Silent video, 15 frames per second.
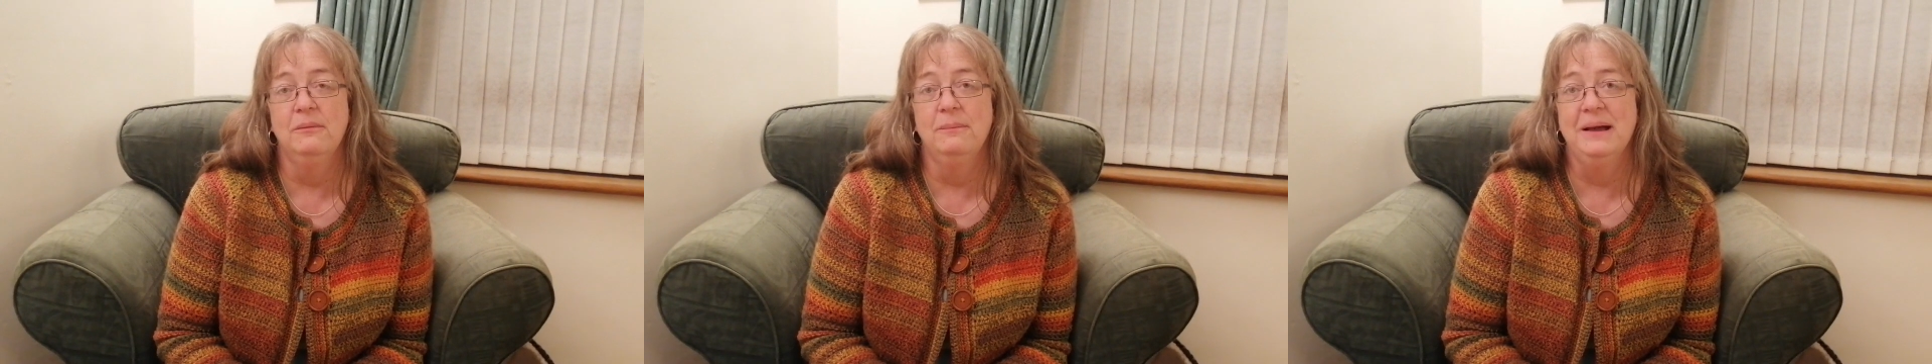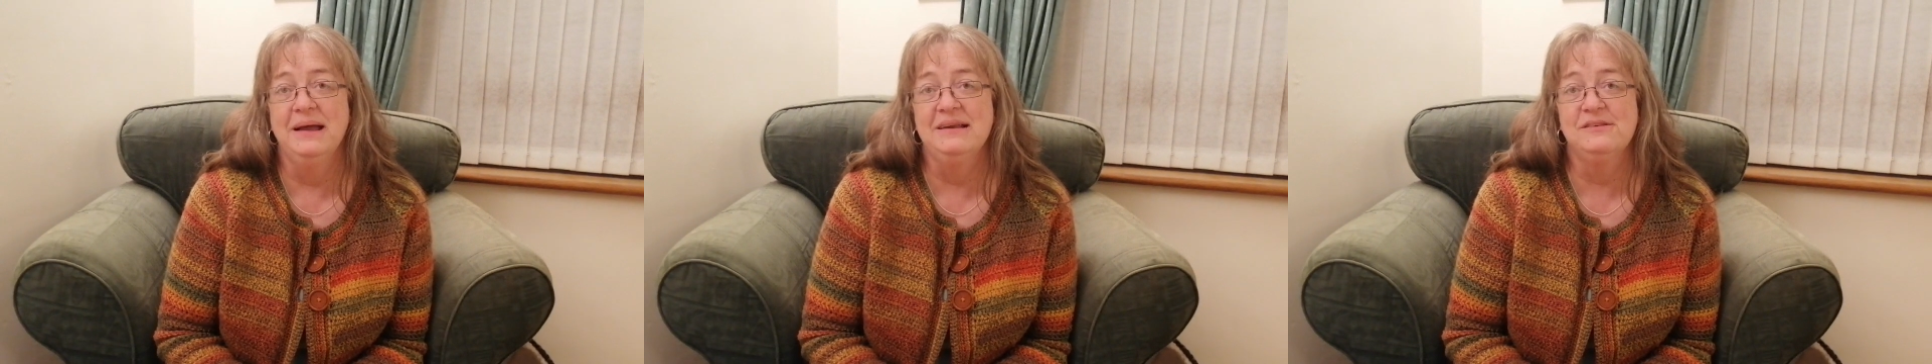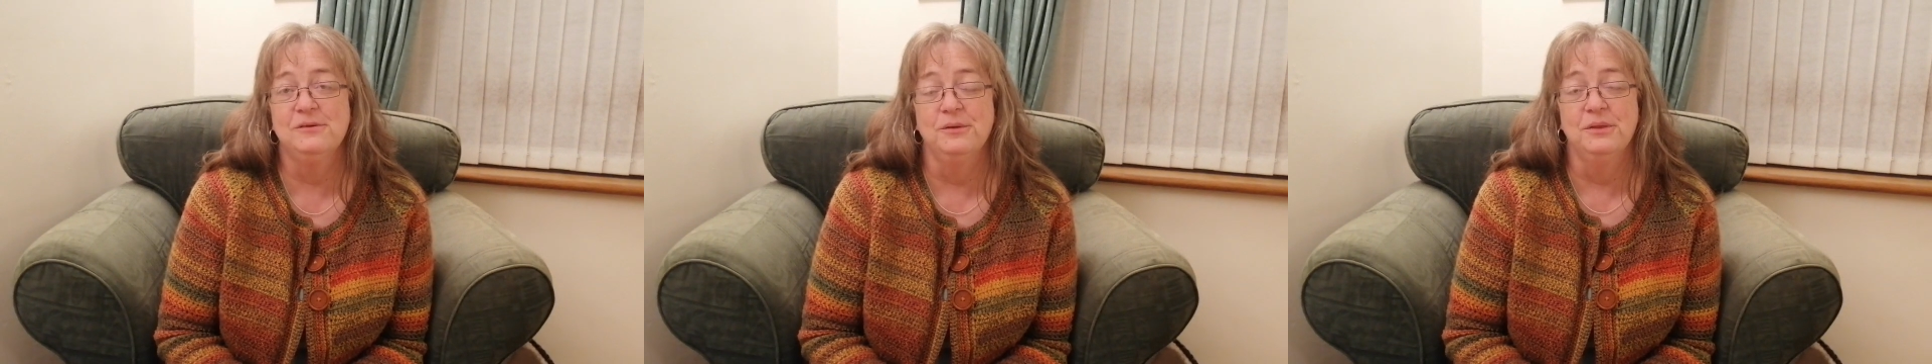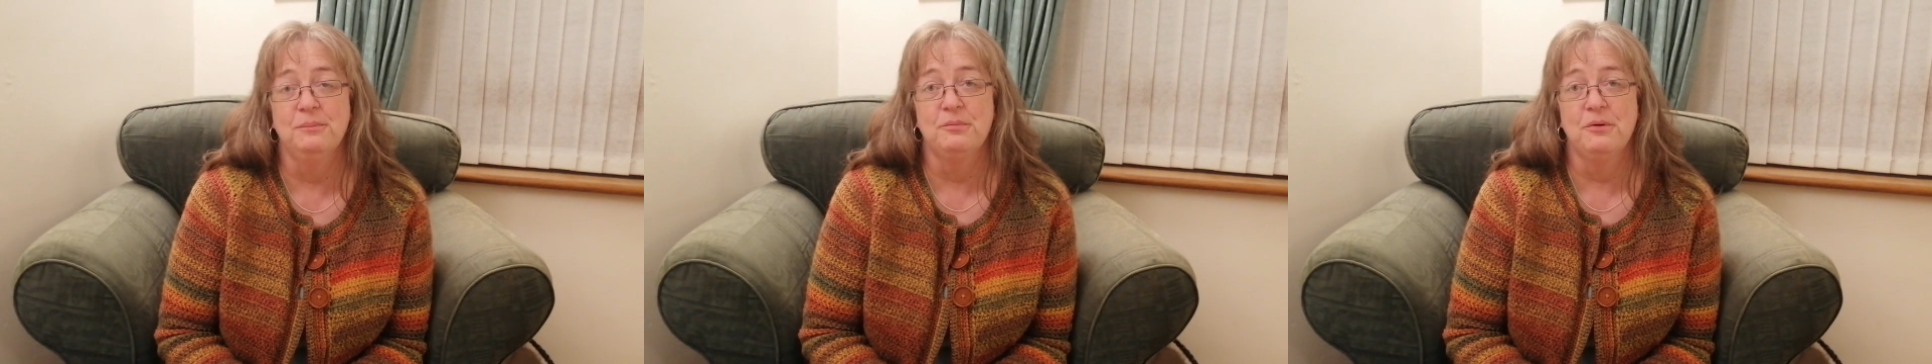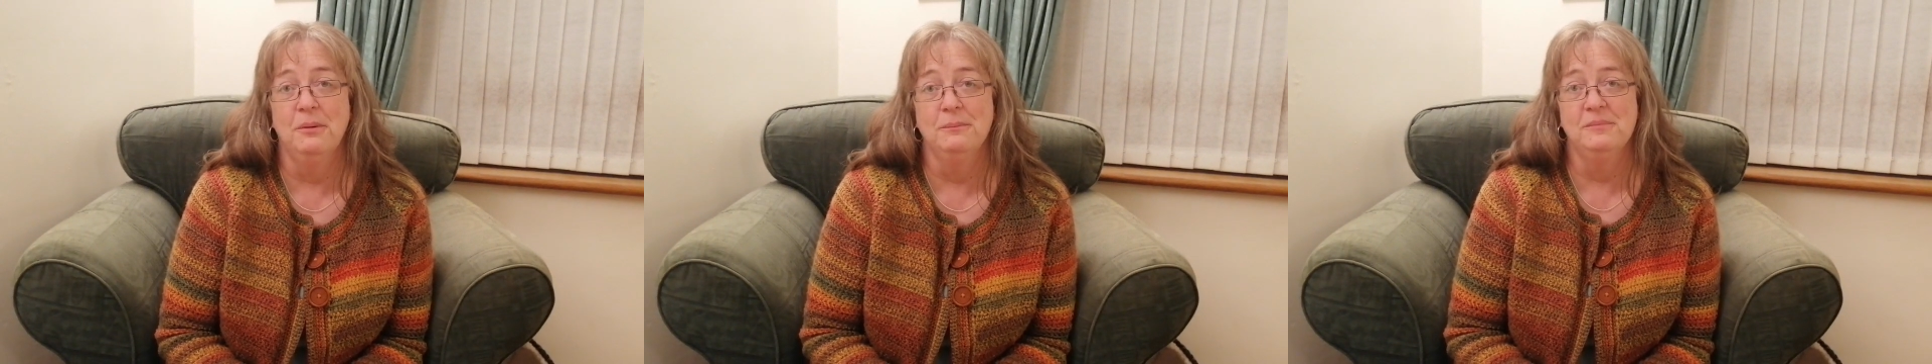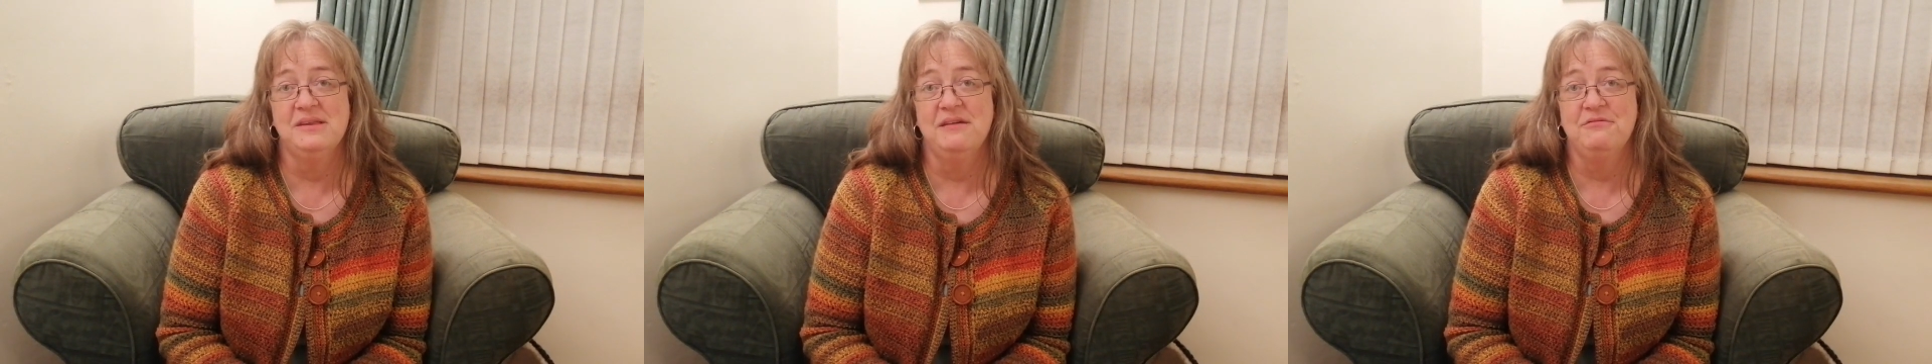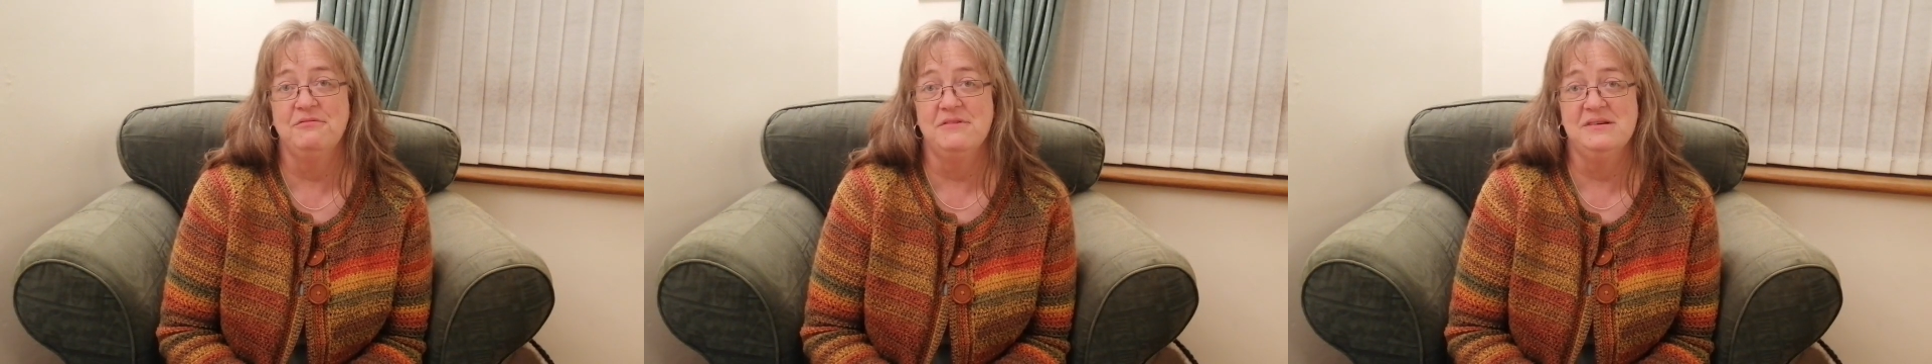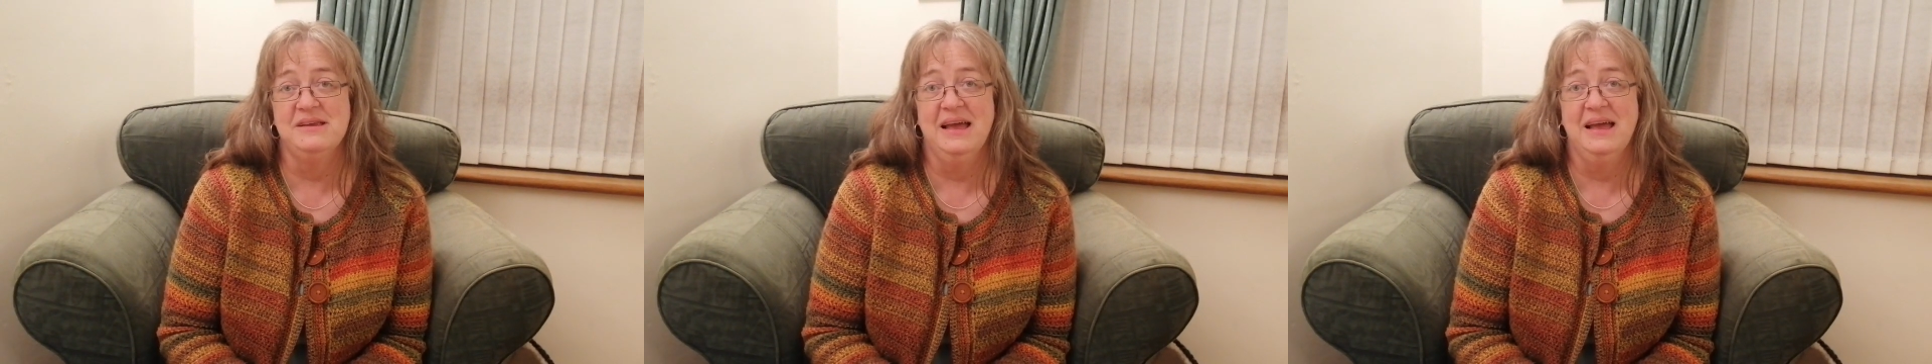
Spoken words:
based on the prompts every